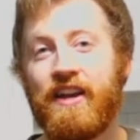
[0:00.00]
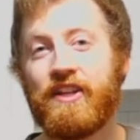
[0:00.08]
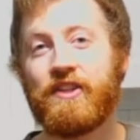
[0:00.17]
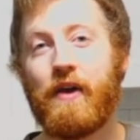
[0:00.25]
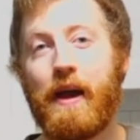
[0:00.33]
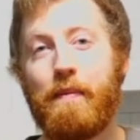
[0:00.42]

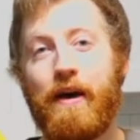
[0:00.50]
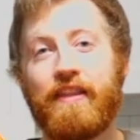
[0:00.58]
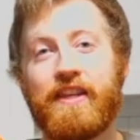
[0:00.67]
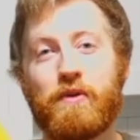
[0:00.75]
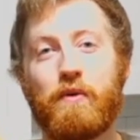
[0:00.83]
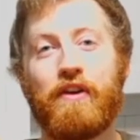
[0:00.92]
So I bought
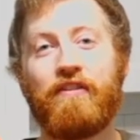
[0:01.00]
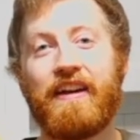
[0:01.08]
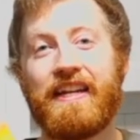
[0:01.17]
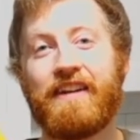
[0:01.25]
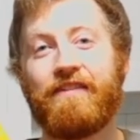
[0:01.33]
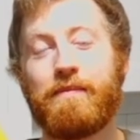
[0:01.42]
this one
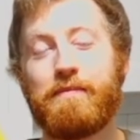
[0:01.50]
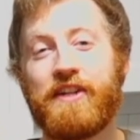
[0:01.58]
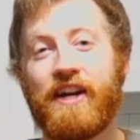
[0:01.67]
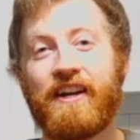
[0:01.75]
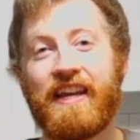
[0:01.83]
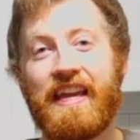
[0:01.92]
right here from
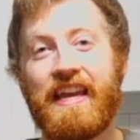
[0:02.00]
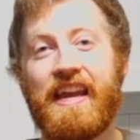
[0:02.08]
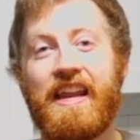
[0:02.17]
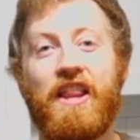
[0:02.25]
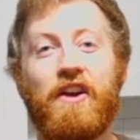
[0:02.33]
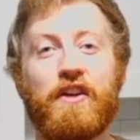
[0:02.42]
Target,
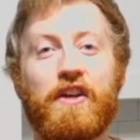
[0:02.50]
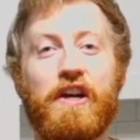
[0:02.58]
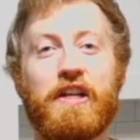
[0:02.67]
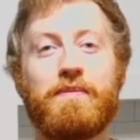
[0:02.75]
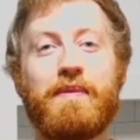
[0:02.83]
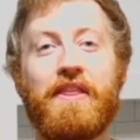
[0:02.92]
and it only
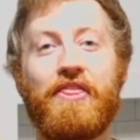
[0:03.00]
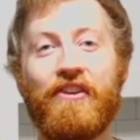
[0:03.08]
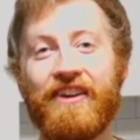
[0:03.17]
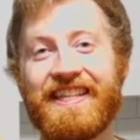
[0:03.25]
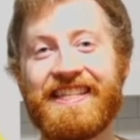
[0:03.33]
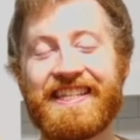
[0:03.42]
cost me
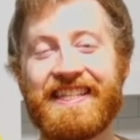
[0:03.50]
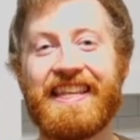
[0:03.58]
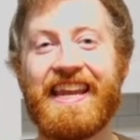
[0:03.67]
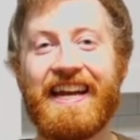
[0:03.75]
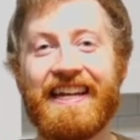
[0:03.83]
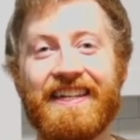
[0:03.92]

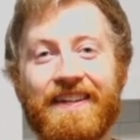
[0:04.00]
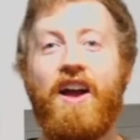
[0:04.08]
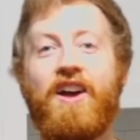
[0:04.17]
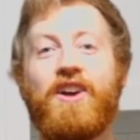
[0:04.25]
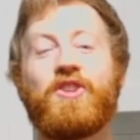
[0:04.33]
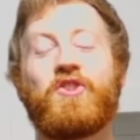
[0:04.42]
$3.69.
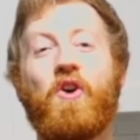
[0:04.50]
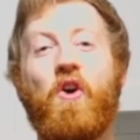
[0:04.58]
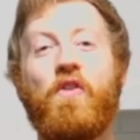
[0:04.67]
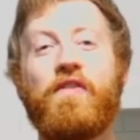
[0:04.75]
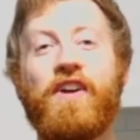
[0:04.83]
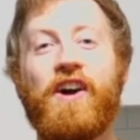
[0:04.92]

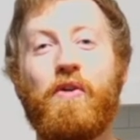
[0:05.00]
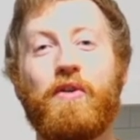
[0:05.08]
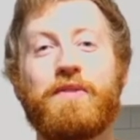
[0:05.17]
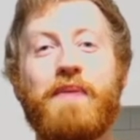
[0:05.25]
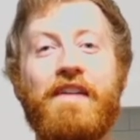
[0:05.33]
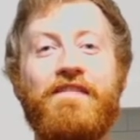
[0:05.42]
So overall,
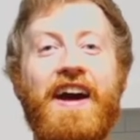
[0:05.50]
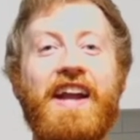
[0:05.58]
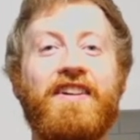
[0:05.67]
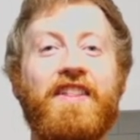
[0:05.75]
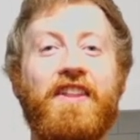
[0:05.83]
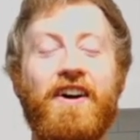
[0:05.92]
what's my
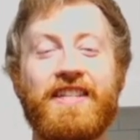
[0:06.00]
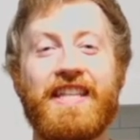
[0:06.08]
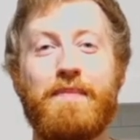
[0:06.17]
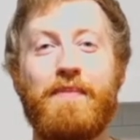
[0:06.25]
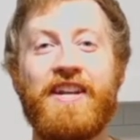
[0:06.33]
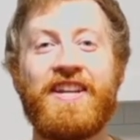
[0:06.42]
final thoughts
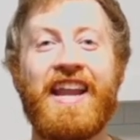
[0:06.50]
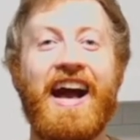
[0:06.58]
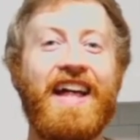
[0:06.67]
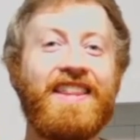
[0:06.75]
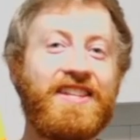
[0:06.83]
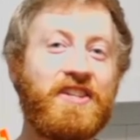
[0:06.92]
and opinion
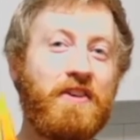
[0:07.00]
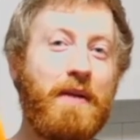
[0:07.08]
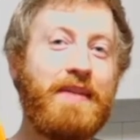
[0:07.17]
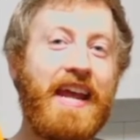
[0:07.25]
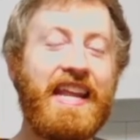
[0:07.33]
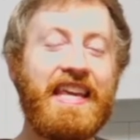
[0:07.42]
on the
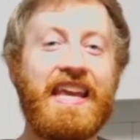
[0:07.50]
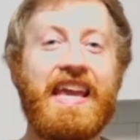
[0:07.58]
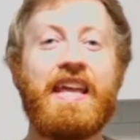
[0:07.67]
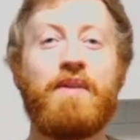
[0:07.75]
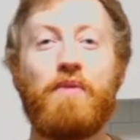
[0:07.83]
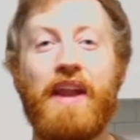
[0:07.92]
Scrub Daddy,
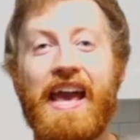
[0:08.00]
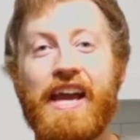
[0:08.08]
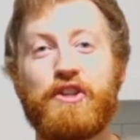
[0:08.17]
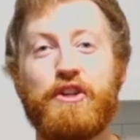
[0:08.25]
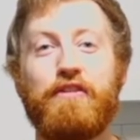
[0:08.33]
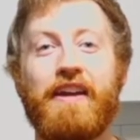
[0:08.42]
and would I
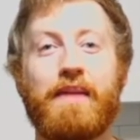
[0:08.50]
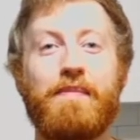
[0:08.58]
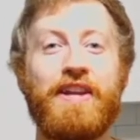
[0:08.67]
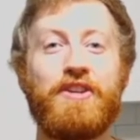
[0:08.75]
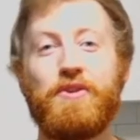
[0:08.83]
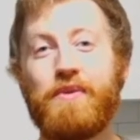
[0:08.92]
actually
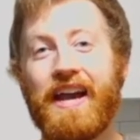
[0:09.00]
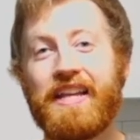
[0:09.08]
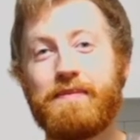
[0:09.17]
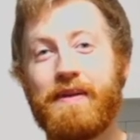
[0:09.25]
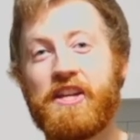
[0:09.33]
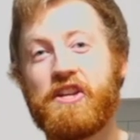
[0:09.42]
recommend you
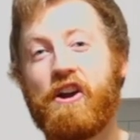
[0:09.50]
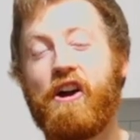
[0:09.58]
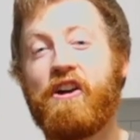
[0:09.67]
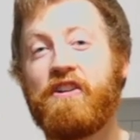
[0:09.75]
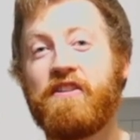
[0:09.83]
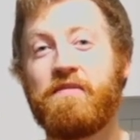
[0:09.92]
guys spending your
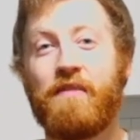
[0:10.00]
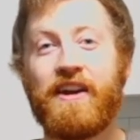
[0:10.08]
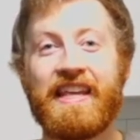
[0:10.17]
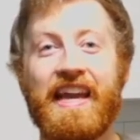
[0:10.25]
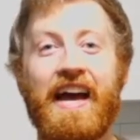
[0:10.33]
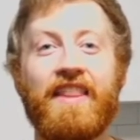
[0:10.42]
hard-earned
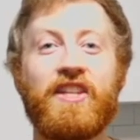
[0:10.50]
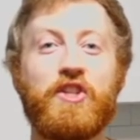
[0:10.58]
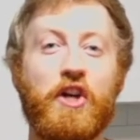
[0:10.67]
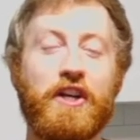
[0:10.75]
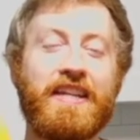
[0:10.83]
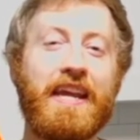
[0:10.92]
money on this
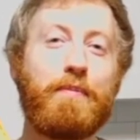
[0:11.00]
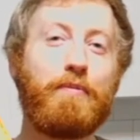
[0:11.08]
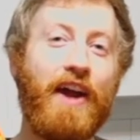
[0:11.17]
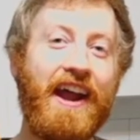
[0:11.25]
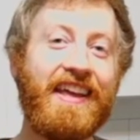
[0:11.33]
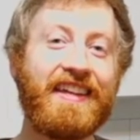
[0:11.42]
Shark Tank
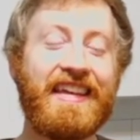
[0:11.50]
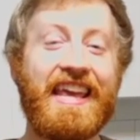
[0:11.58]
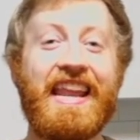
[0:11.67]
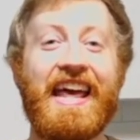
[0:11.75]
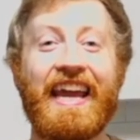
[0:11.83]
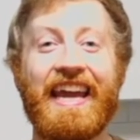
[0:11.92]
product?
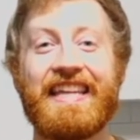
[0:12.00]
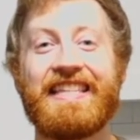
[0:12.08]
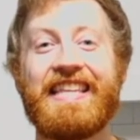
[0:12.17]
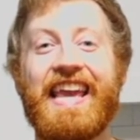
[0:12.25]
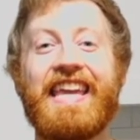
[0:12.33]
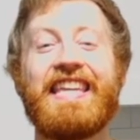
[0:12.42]
And I gotta
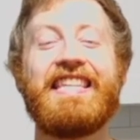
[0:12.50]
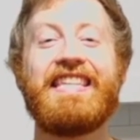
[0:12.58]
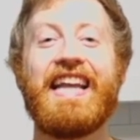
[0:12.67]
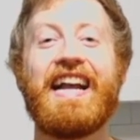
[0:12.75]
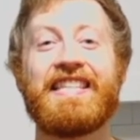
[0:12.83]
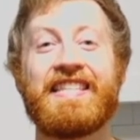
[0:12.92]
say,
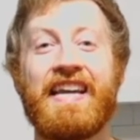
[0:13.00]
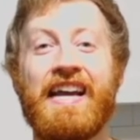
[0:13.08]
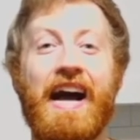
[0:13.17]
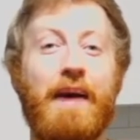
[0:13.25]
yes.